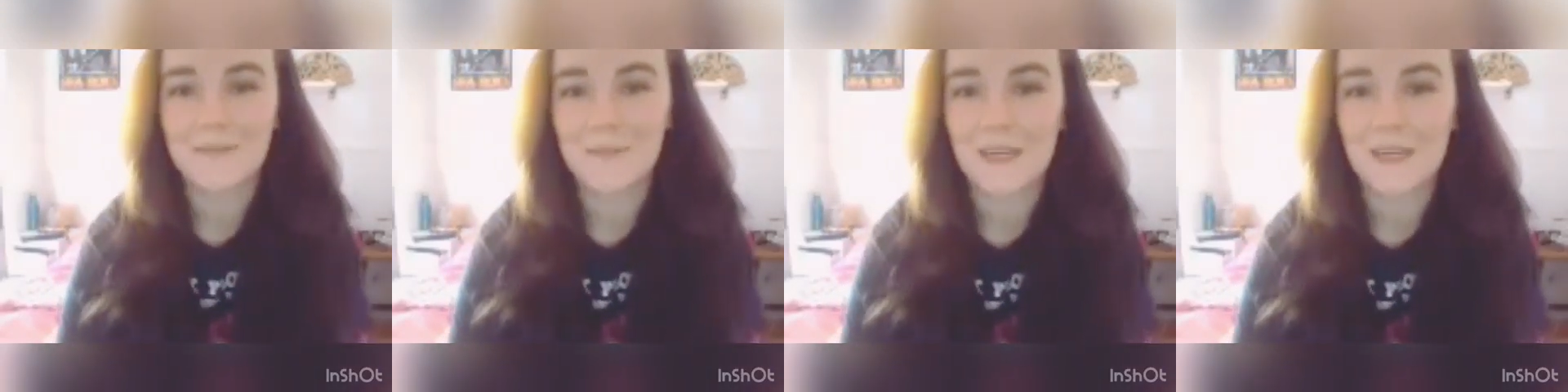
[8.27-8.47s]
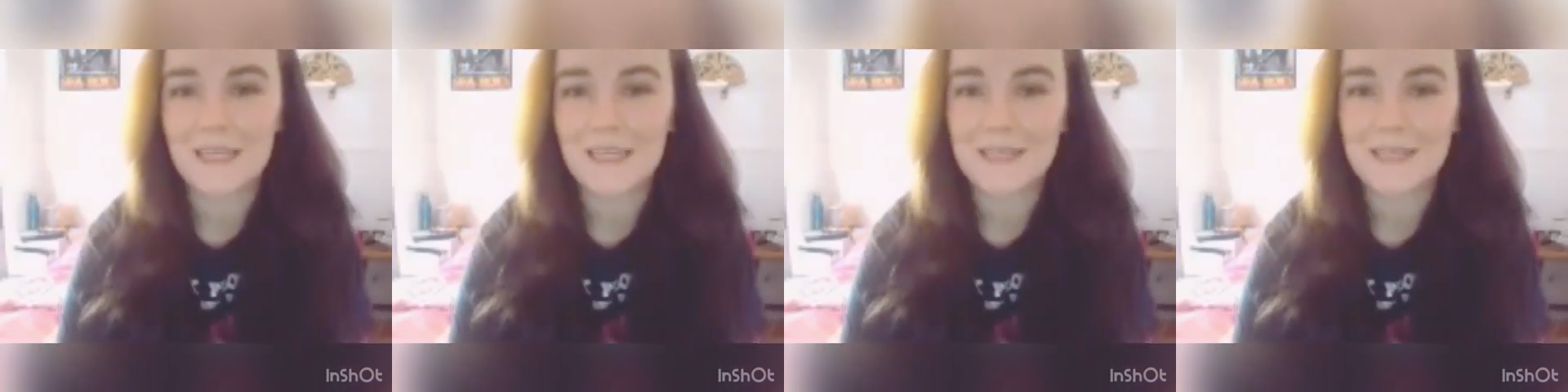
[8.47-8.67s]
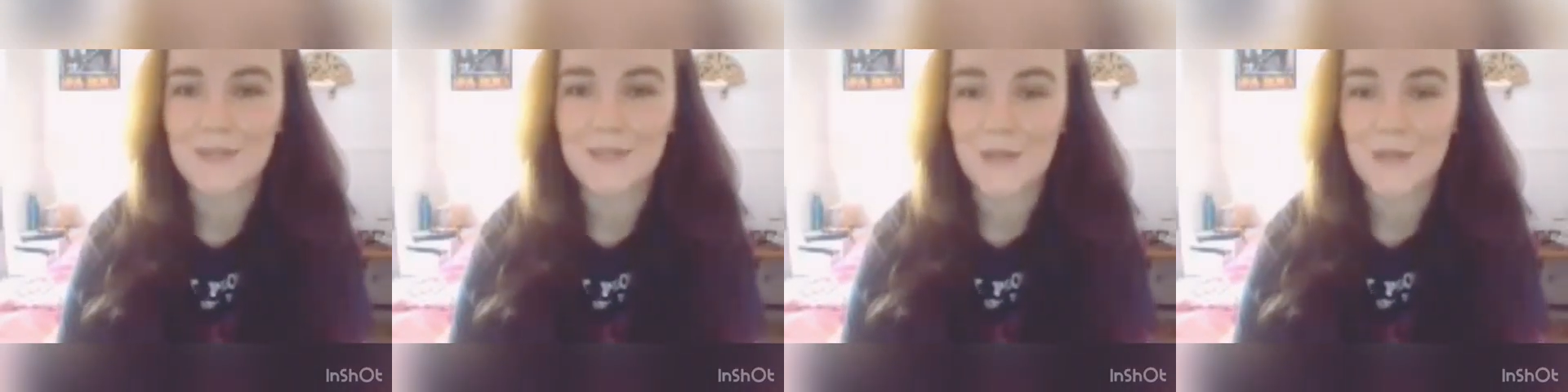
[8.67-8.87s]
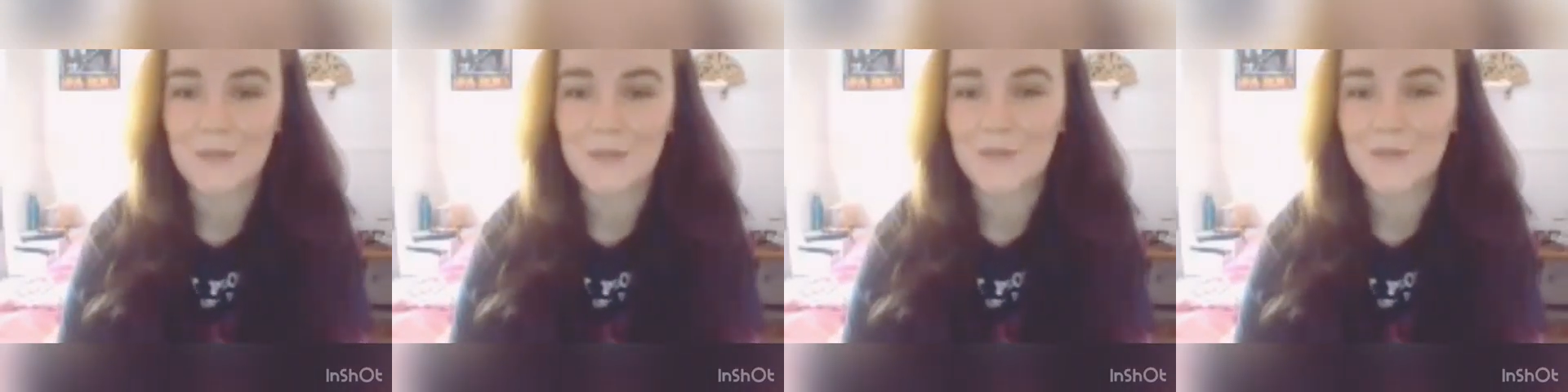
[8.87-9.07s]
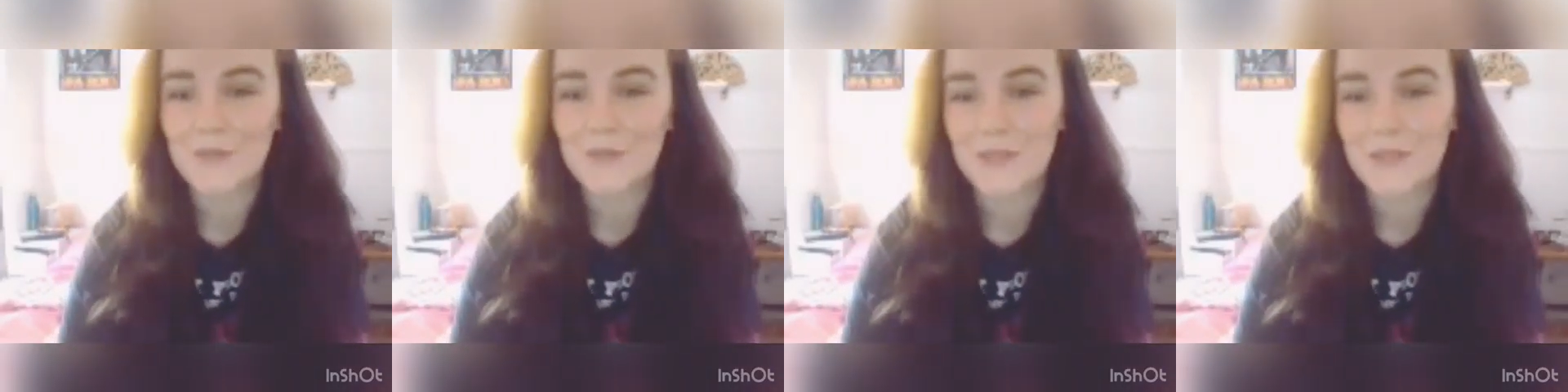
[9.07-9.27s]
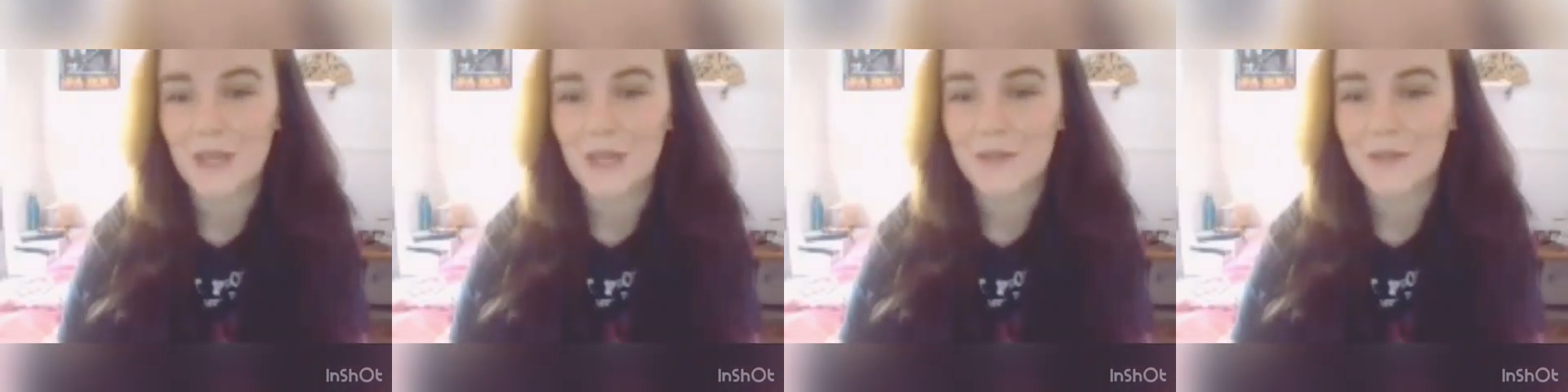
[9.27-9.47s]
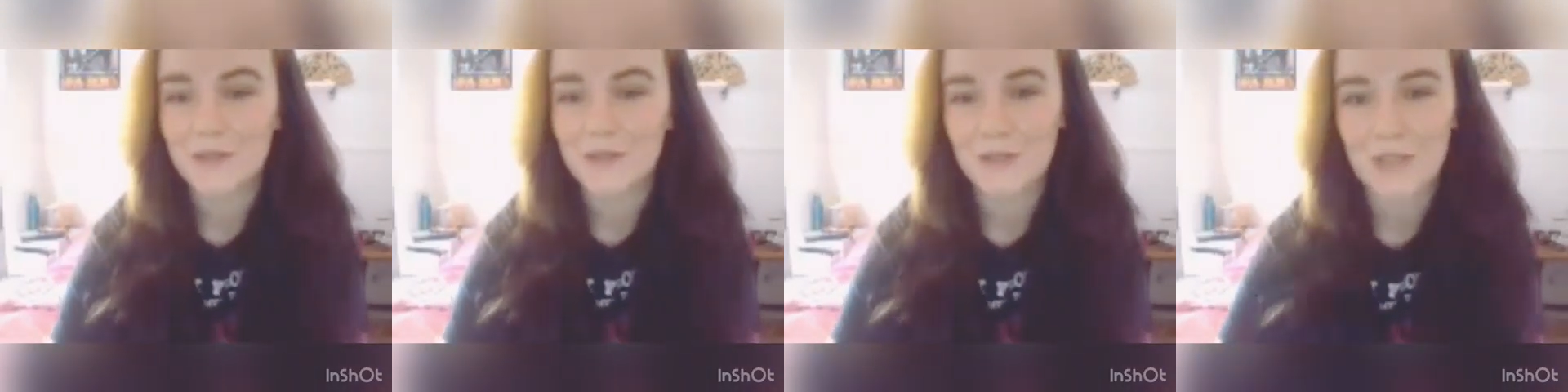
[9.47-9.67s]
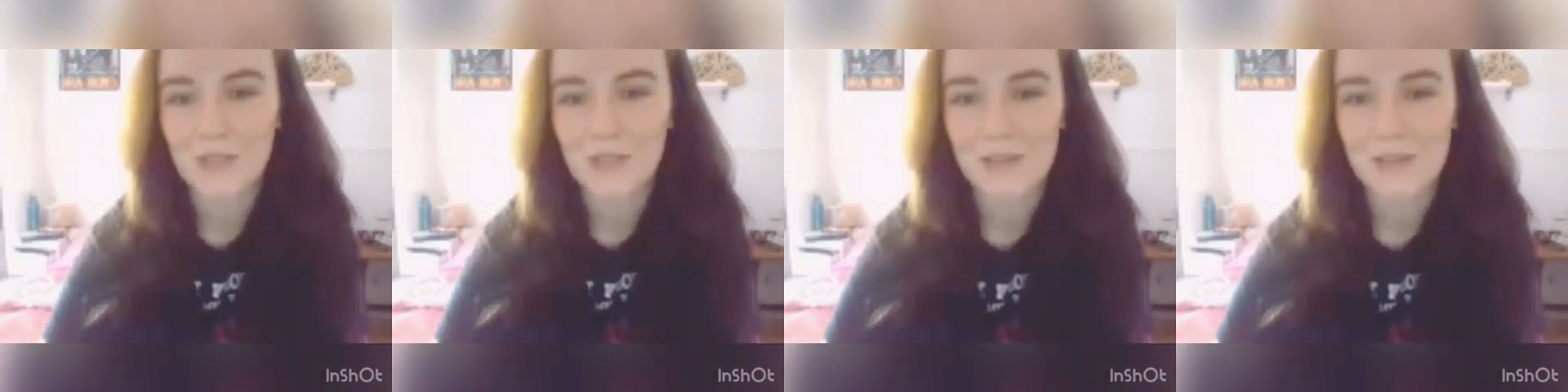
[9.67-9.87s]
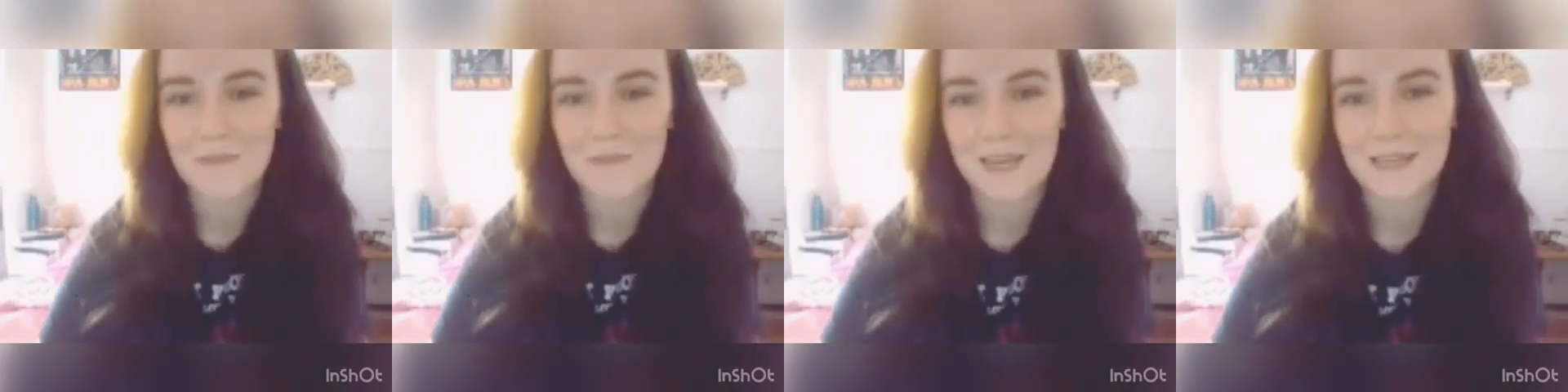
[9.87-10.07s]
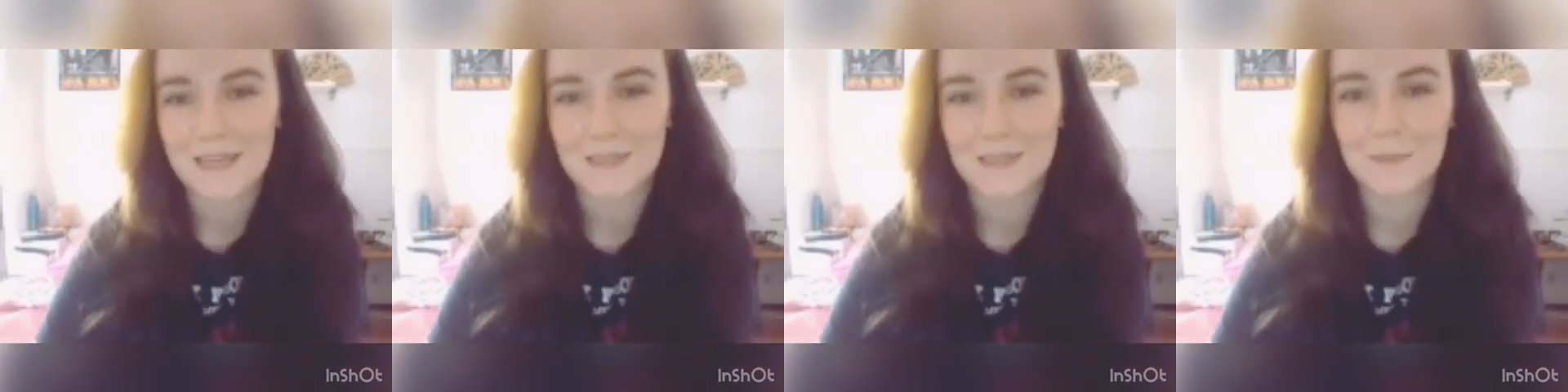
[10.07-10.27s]
so I'm just going to share my
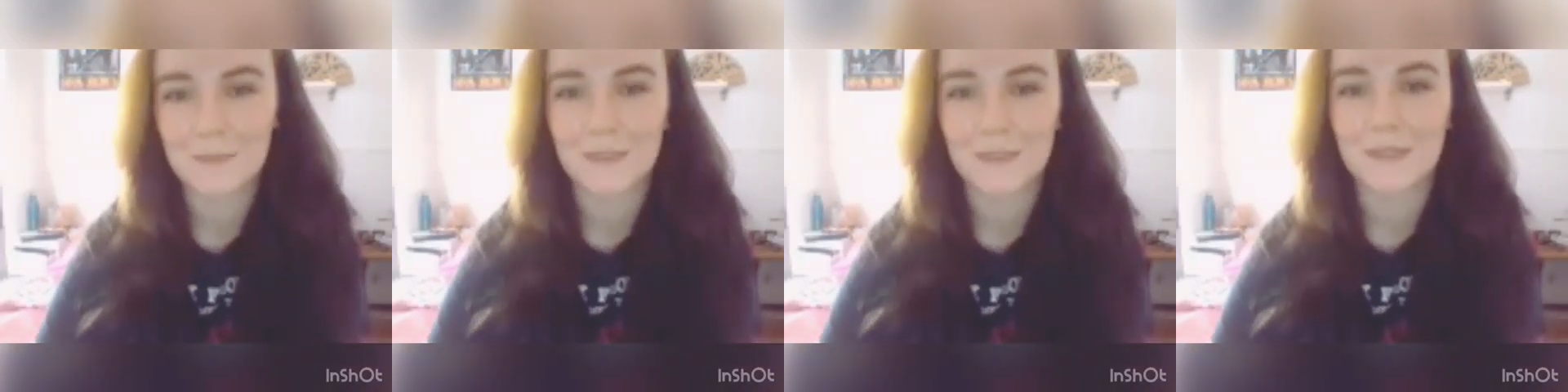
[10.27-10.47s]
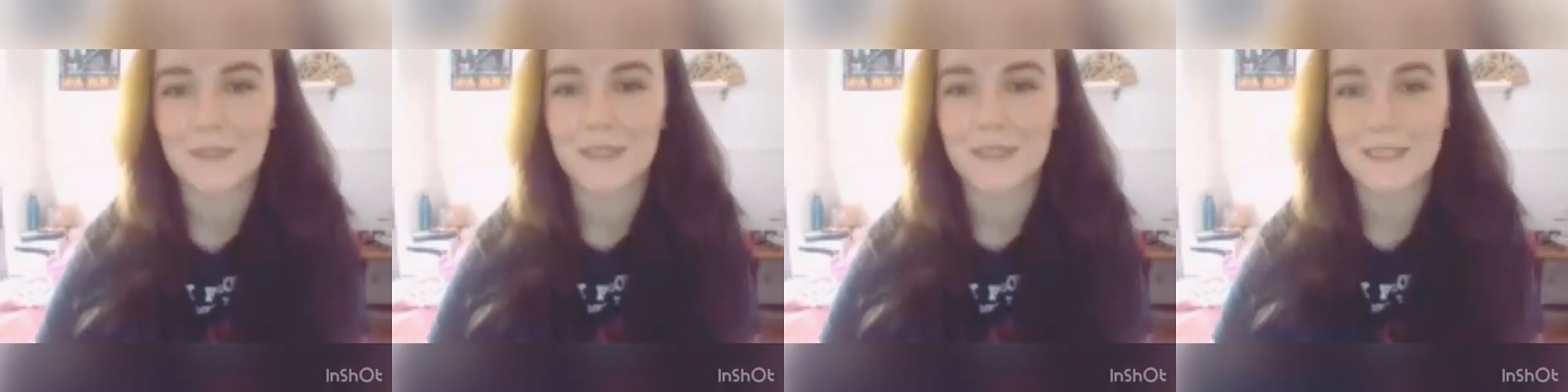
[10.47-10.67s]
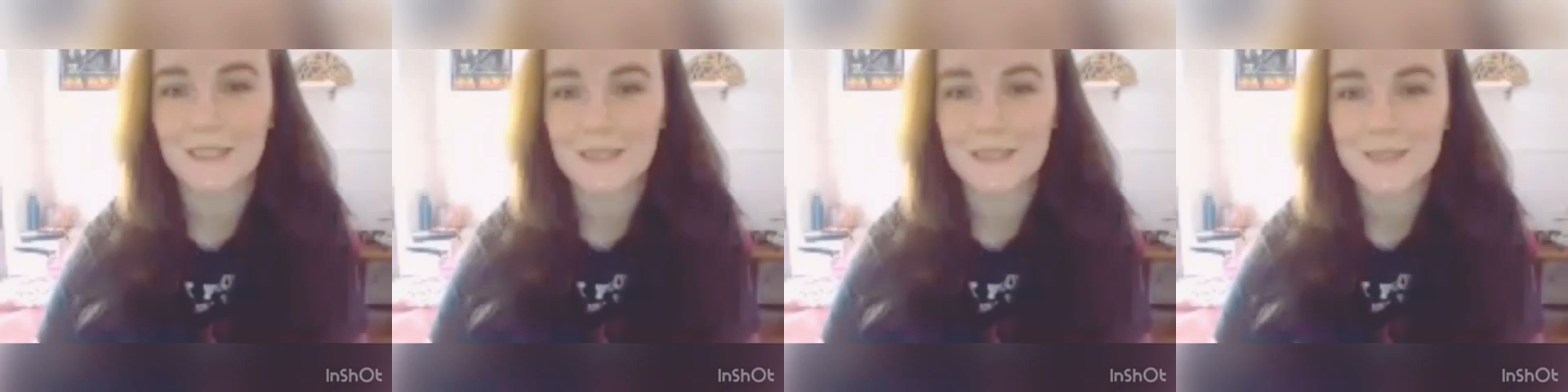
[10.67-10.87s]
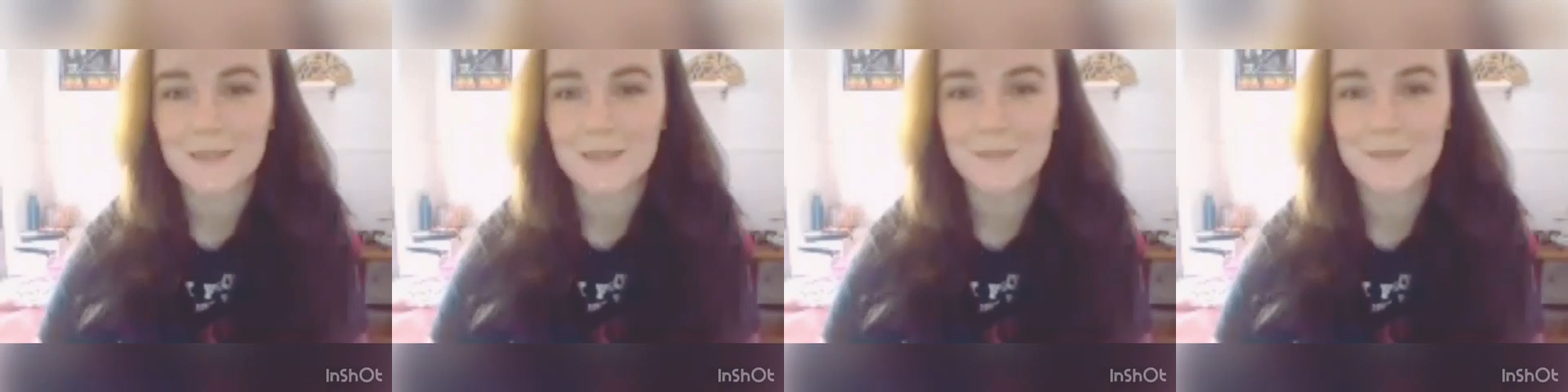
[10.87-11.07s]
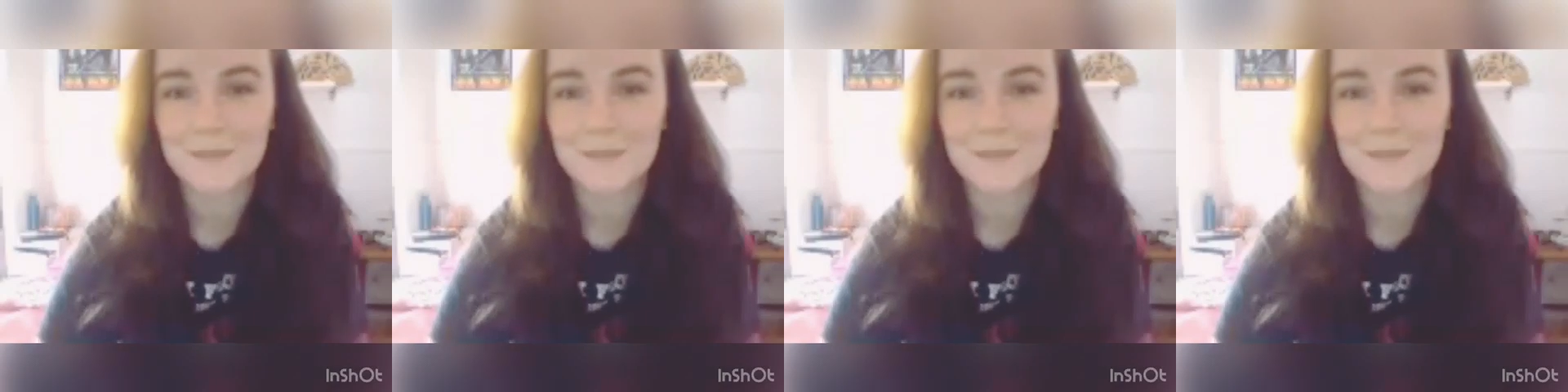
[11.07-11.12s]
experience.